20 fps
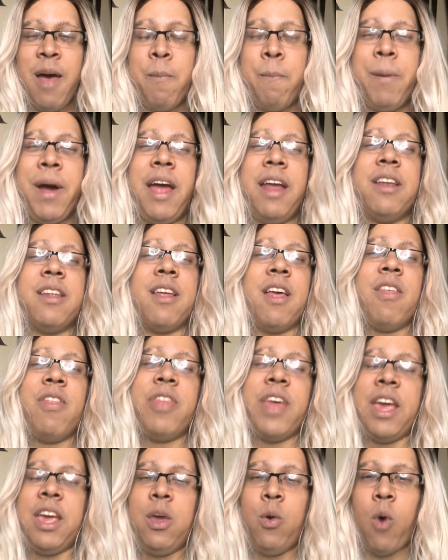But
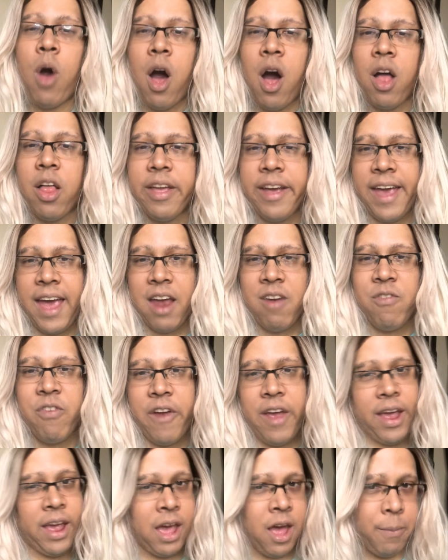thank you all again
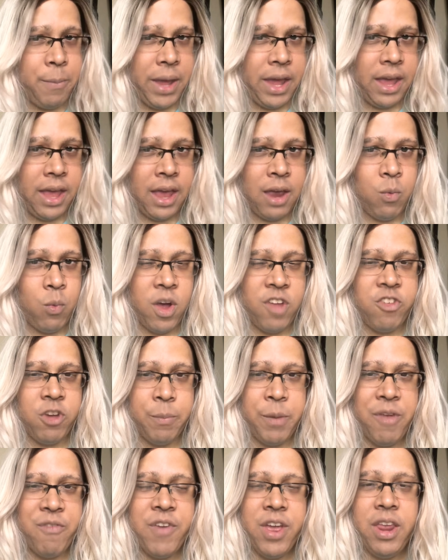for coming and watching
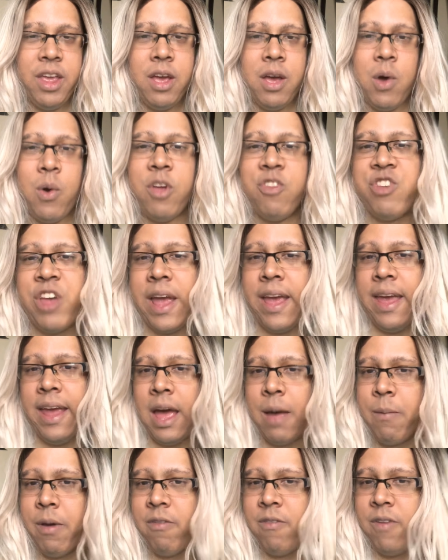my video and checking out my